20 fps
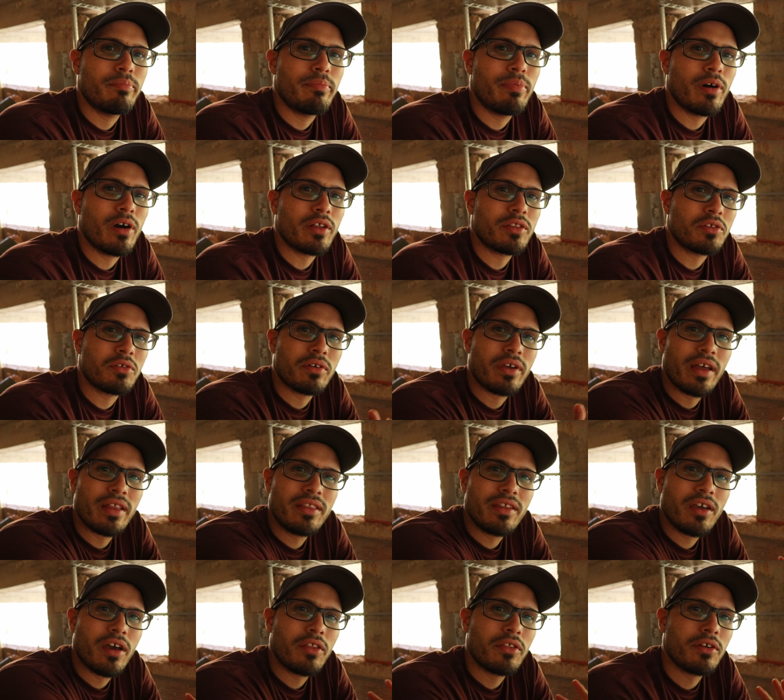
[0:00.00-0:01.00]
but to
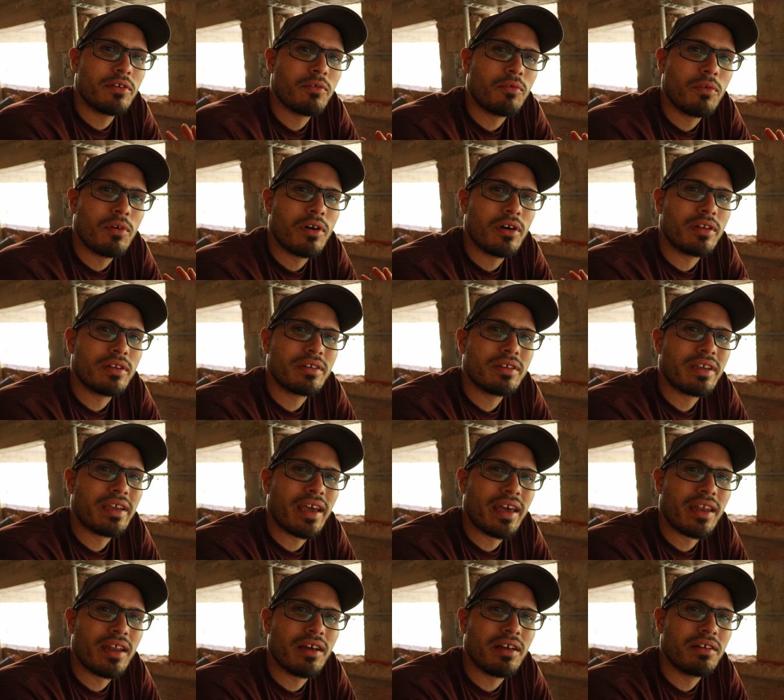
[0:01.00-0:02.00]
get the other one
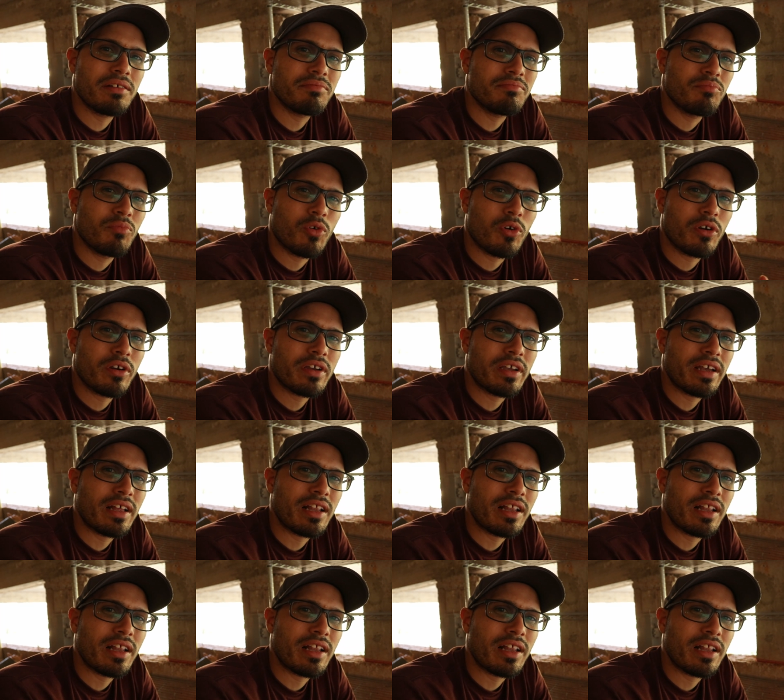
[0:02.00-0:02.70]
kind of more